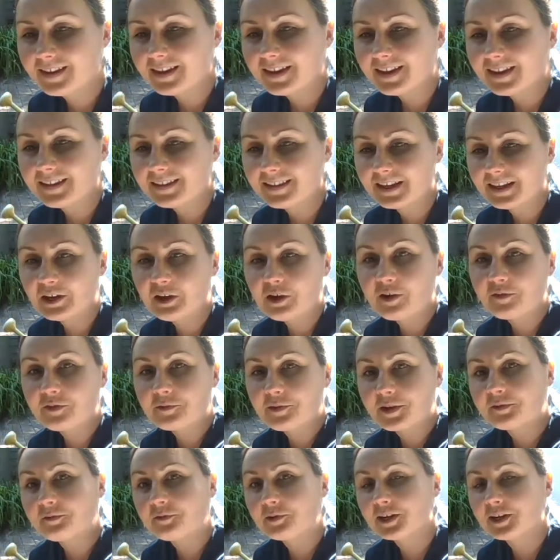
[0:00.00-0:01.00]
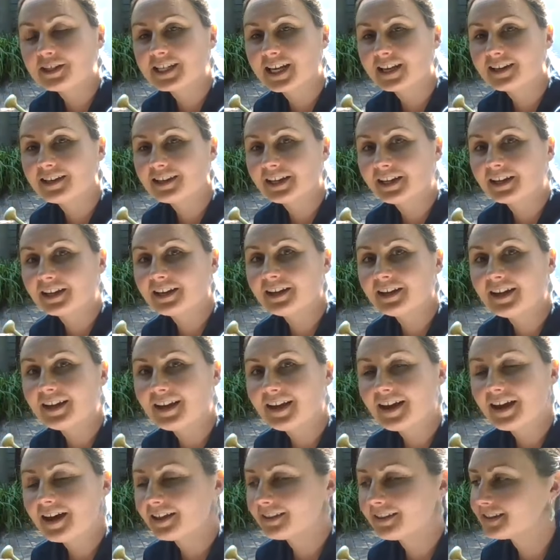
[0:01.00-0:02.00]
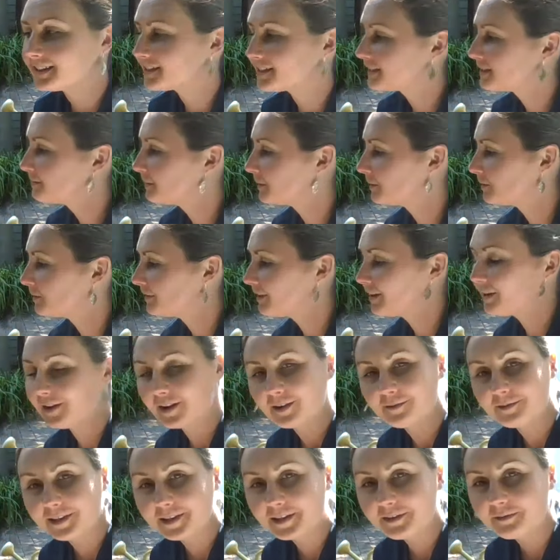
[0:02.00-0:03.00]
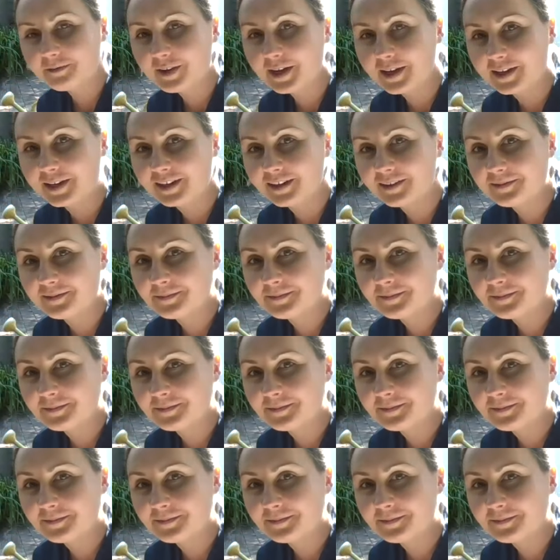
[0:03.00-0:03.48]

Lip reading: Thank you everyone for attending. This has been really fun.